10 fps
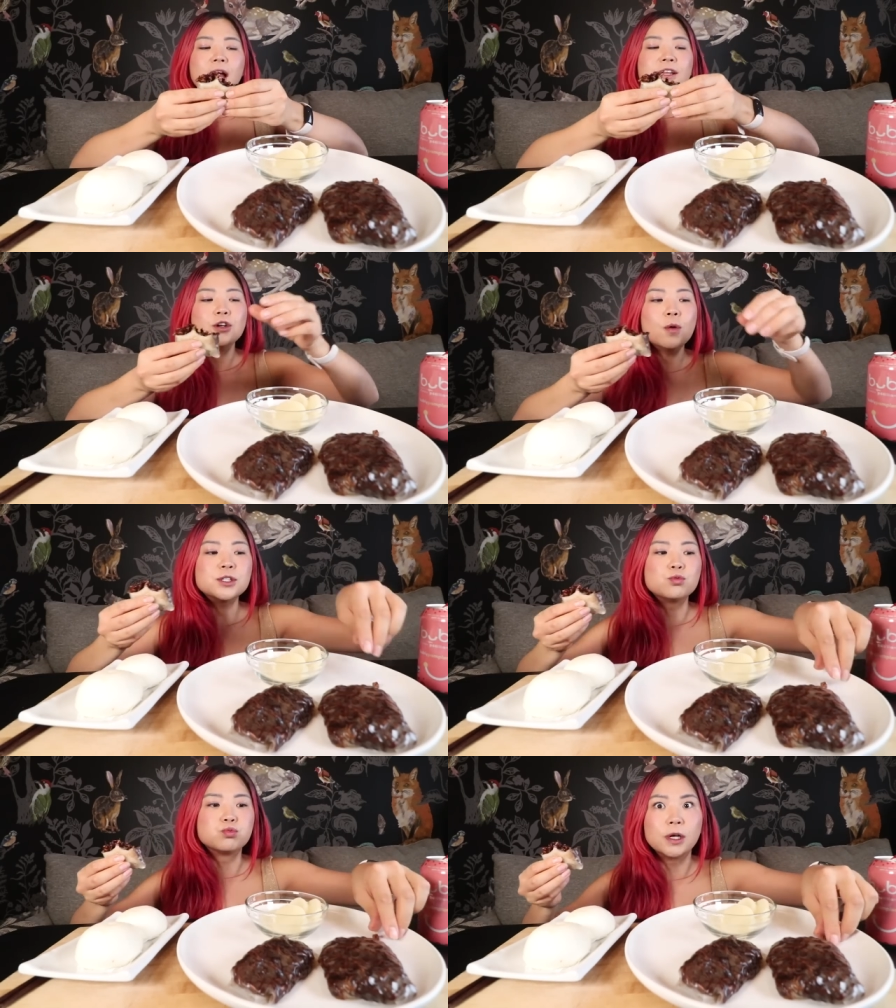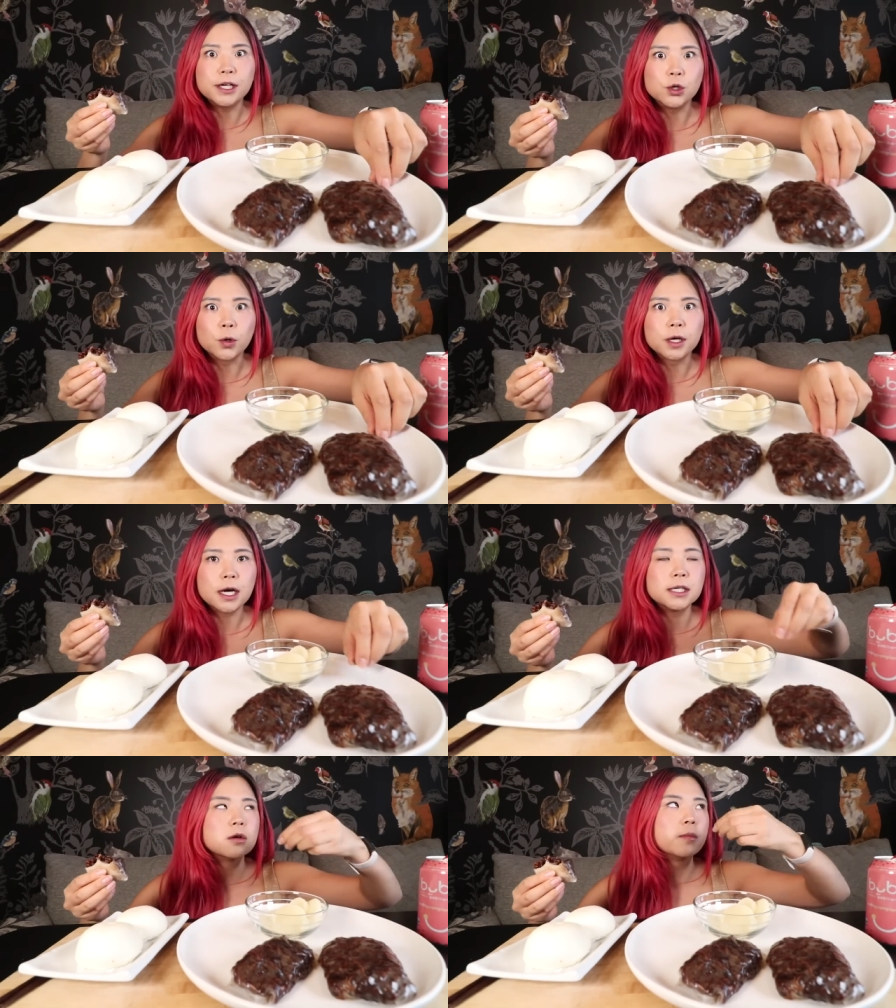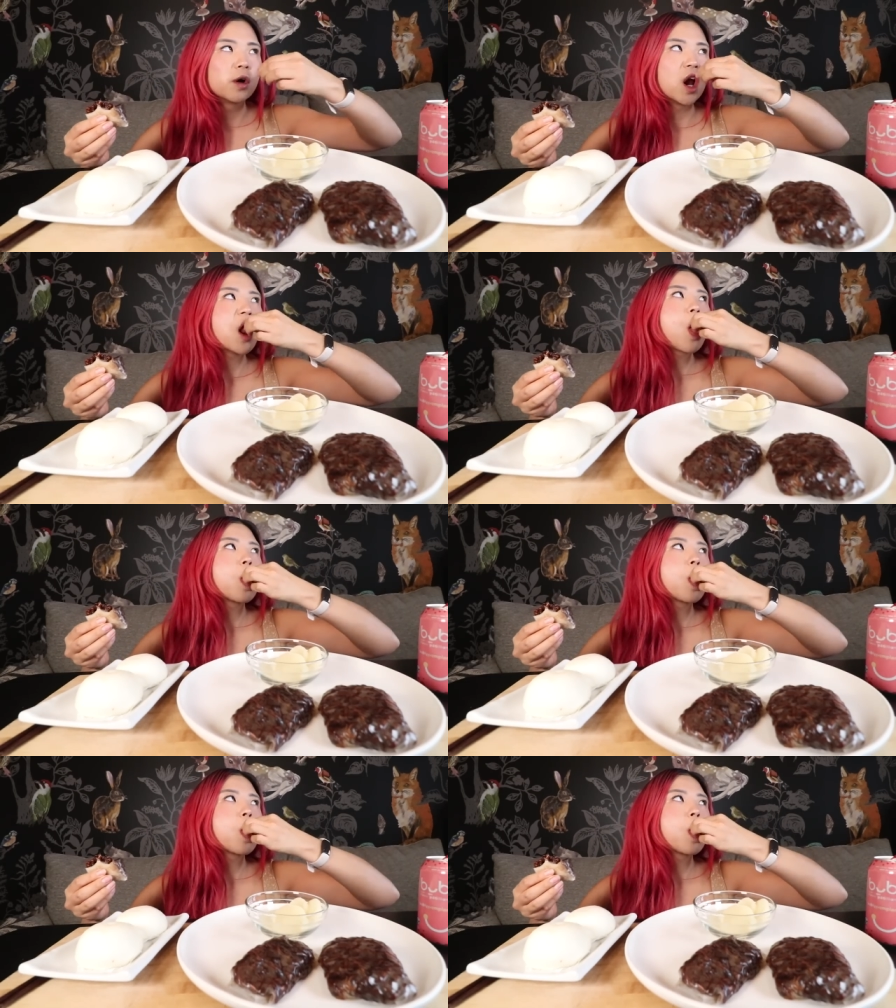And you know what's really annoying, guys? Oh my God.